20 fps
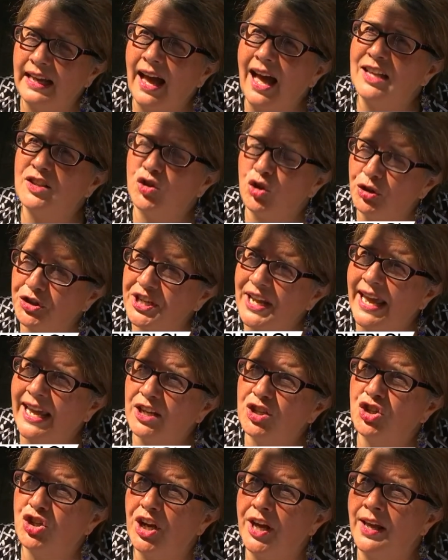
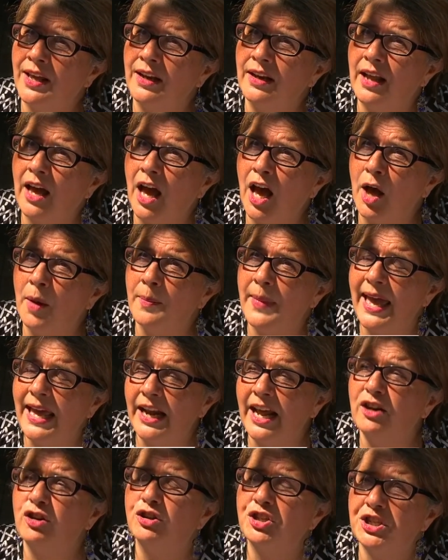consultation um,
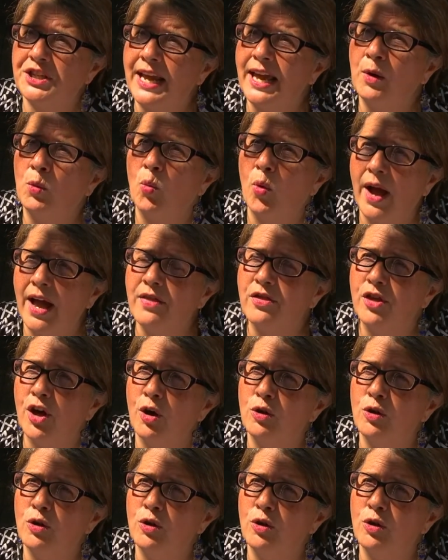and understand what